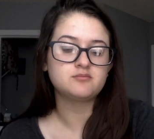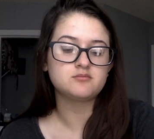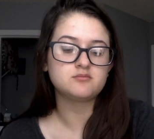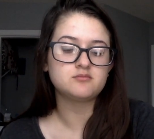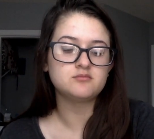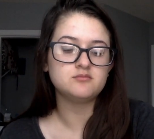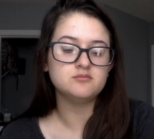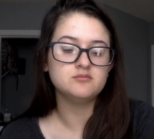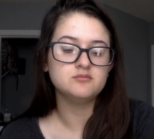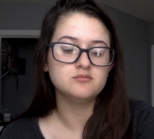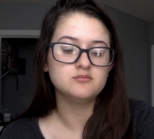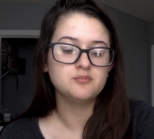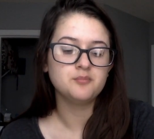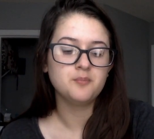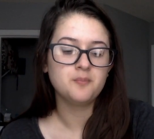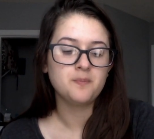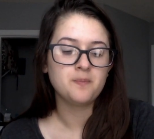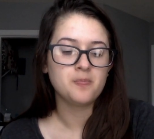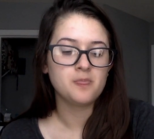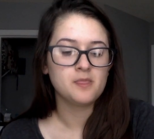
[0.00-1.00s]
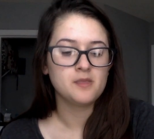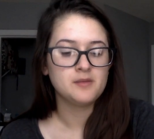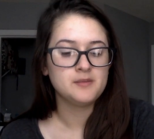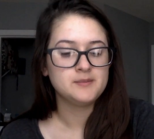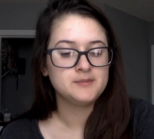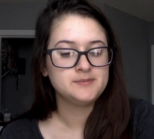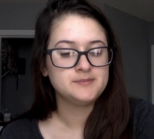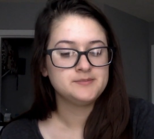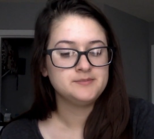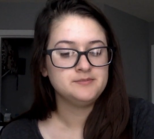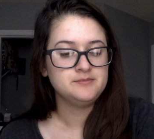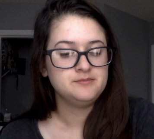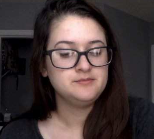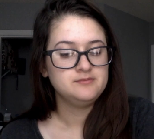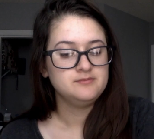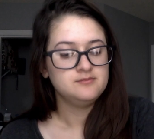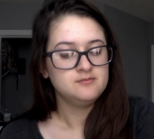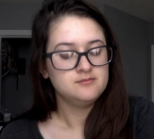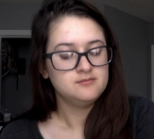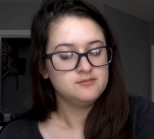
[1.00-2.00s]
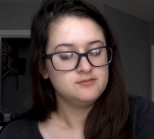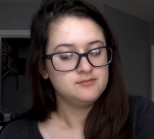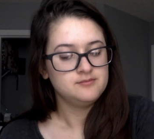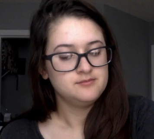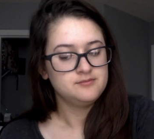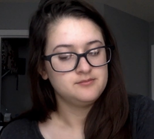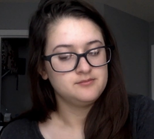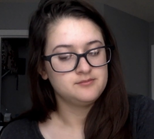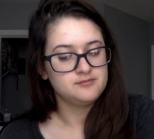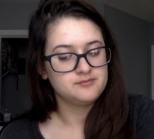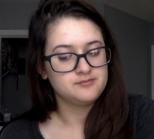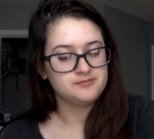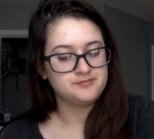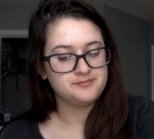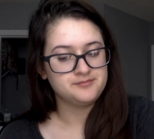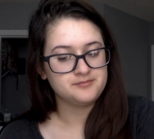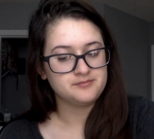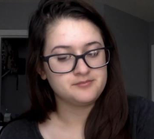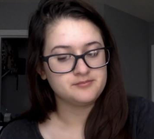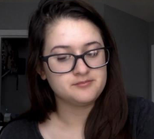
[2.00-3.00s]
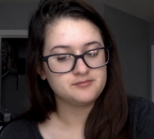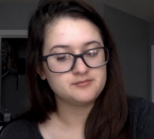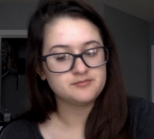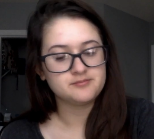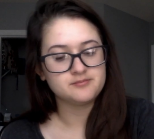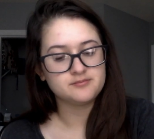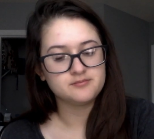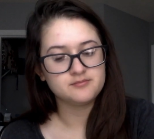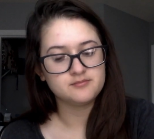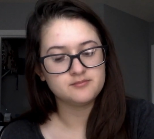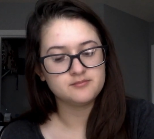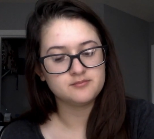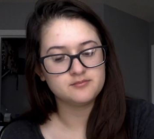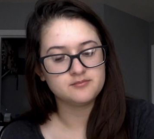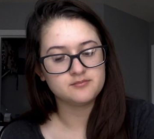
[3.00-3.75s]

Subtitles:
(silence)